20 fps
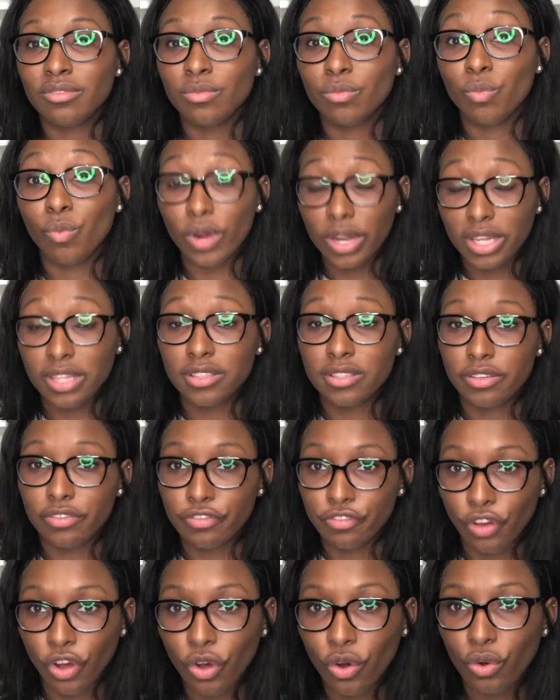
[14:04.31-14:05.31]
wanting to
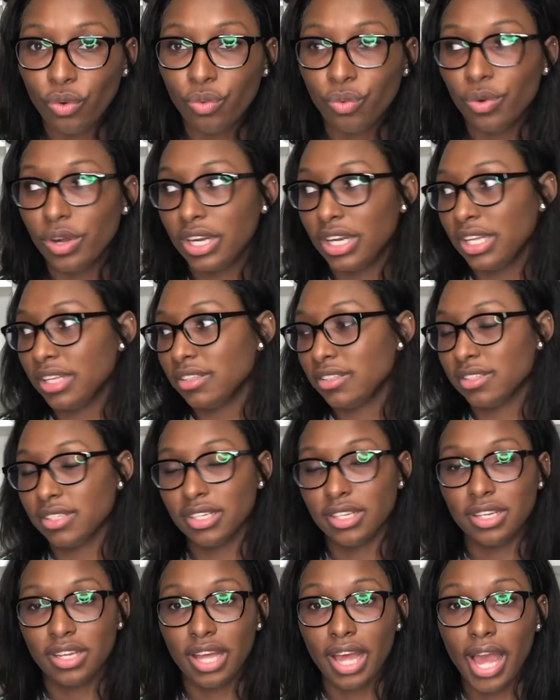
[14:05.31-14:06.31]
vote, wanting
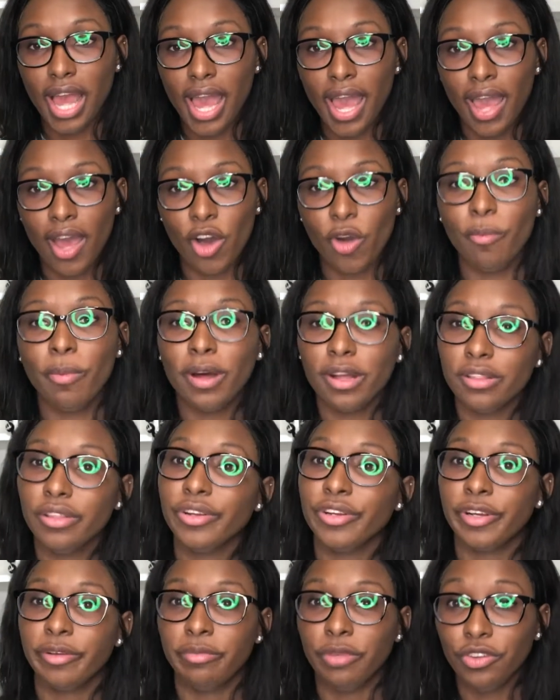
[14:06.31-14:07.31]
to help out
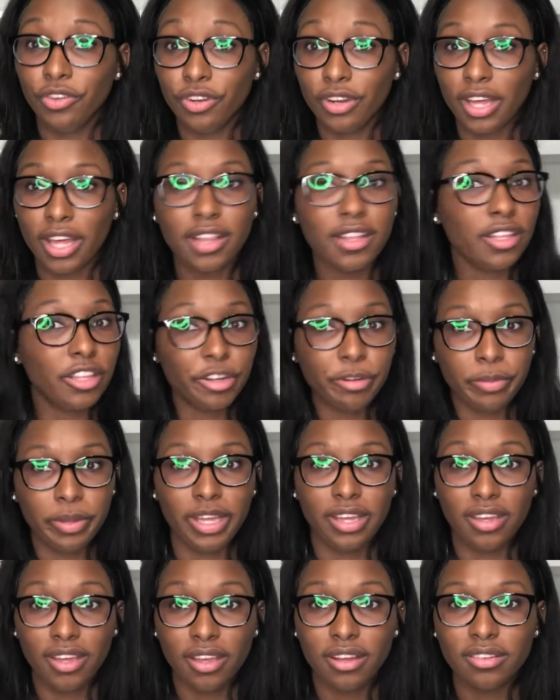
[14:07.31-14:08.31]
their community, and then they're
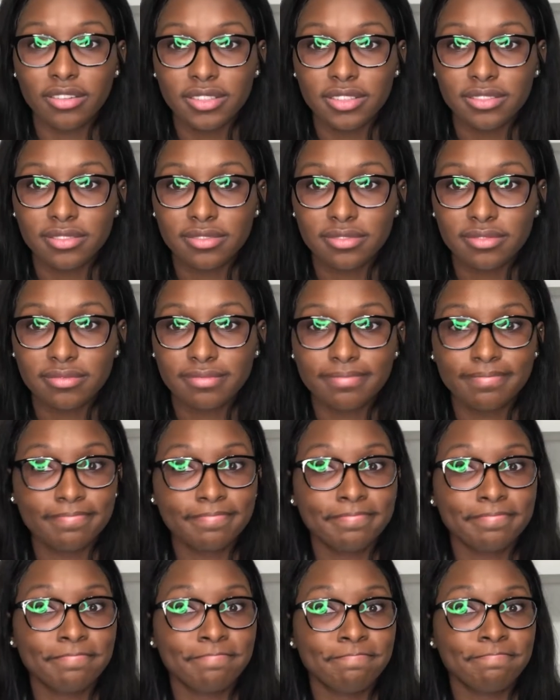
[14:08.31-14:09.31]
being killed
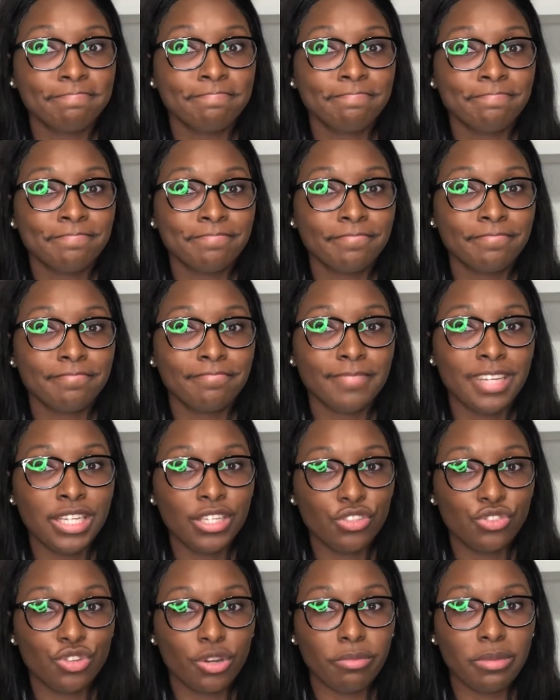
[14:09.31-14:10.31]

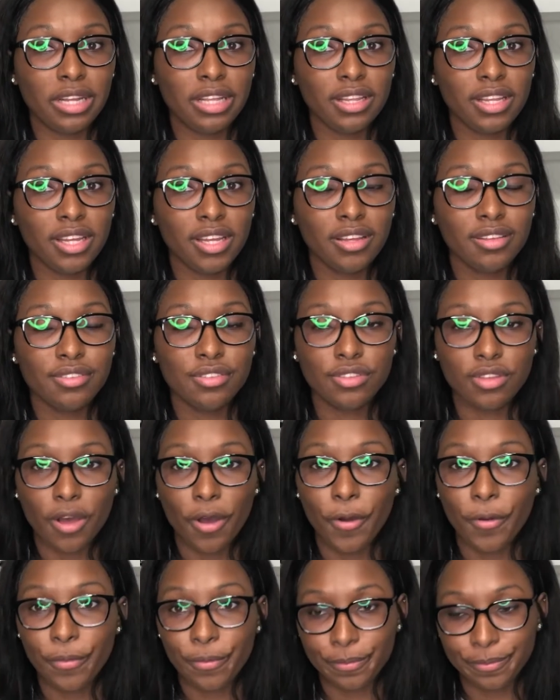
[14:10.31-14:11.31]
indiscriminately.
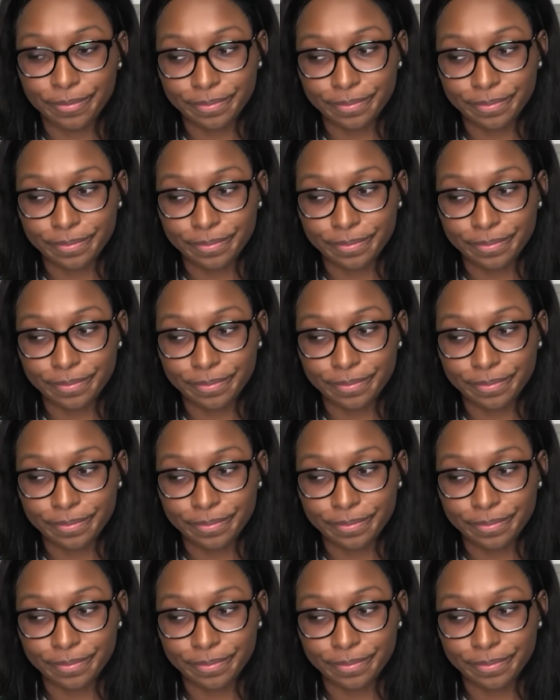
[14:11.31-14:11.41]
So